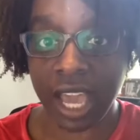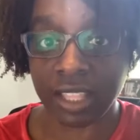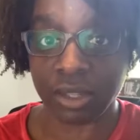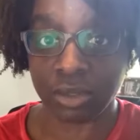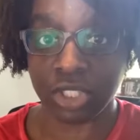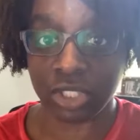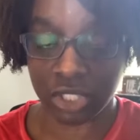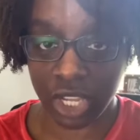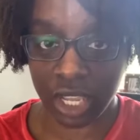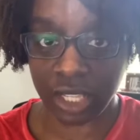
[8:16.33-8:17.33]
at those
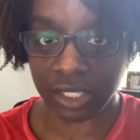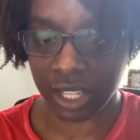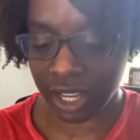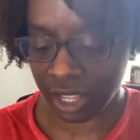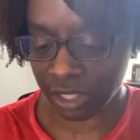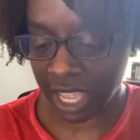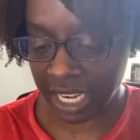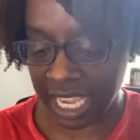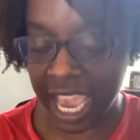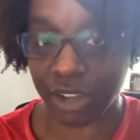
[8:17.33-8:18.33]
shades that
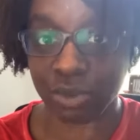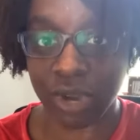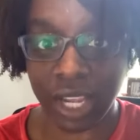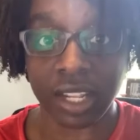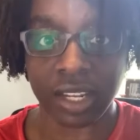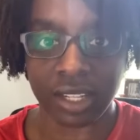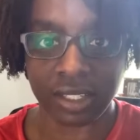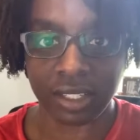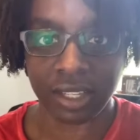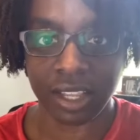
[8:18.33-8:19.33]
it had red in it.
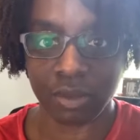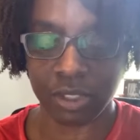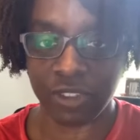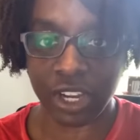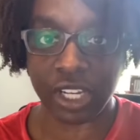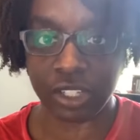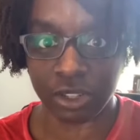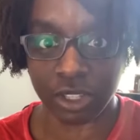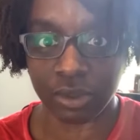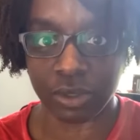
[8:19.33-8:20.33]
It was very clear
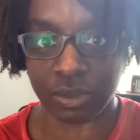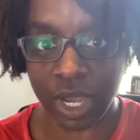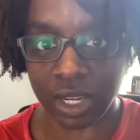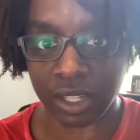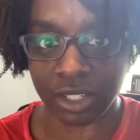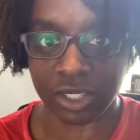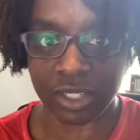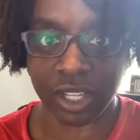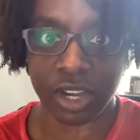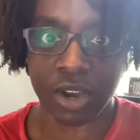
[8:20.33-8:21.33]
that there was red in there. So I was
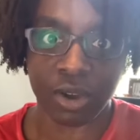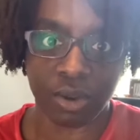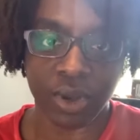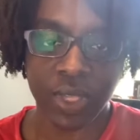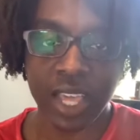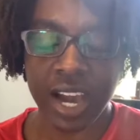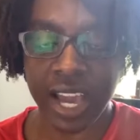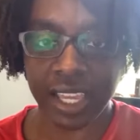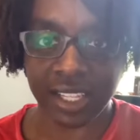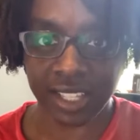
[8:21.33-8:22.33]
like, oh, I
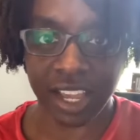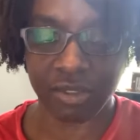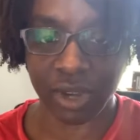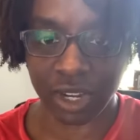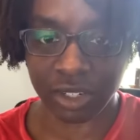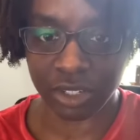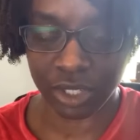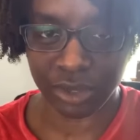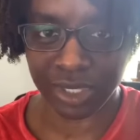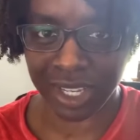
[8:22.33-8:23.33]
guess I have red
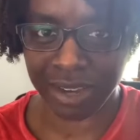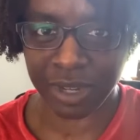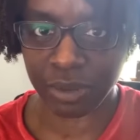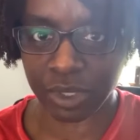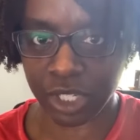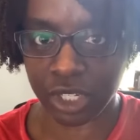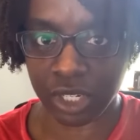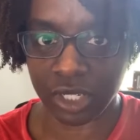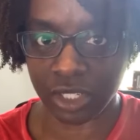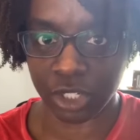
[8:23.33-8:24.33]
undertones. Like, I'm not really good
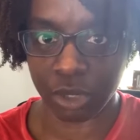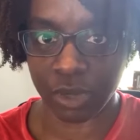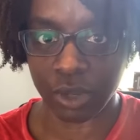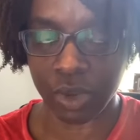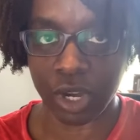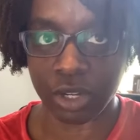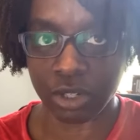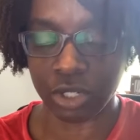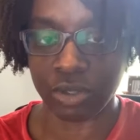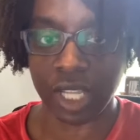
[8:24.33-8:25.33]
at determining what
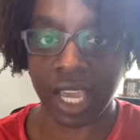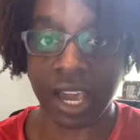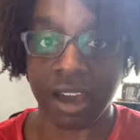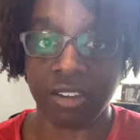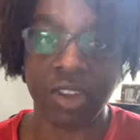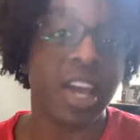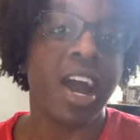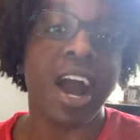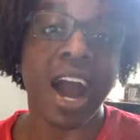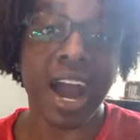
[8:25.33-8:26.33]
undertones I have.
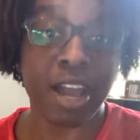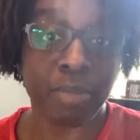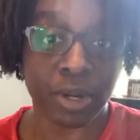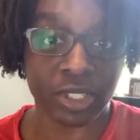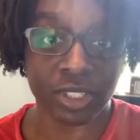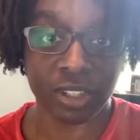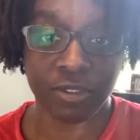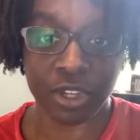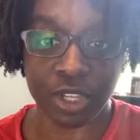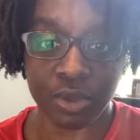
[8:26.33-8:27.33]
I personally,
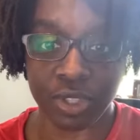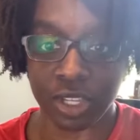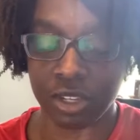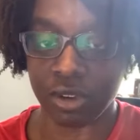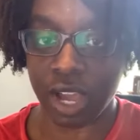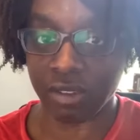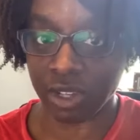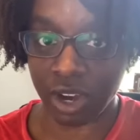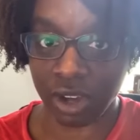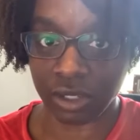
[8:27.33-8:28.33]
for you, think you have an
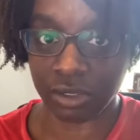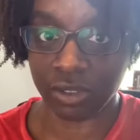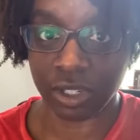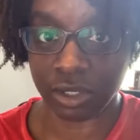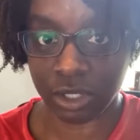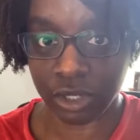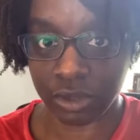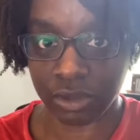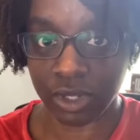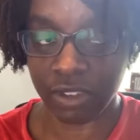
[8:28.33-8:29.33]
olive
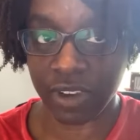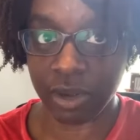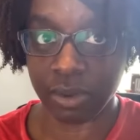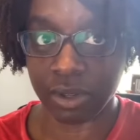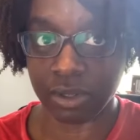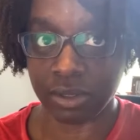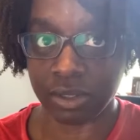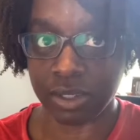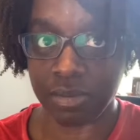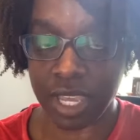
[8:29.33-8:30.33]
undertone, if I were
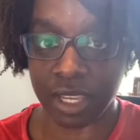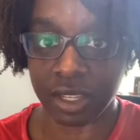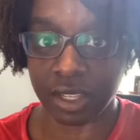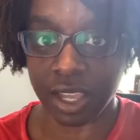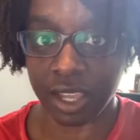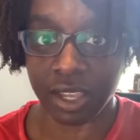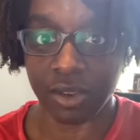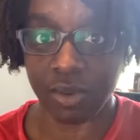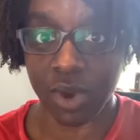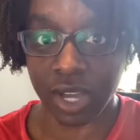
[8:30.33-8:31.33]
to make a
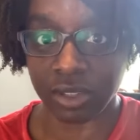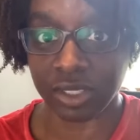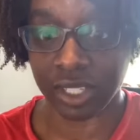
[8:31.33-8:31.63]
wild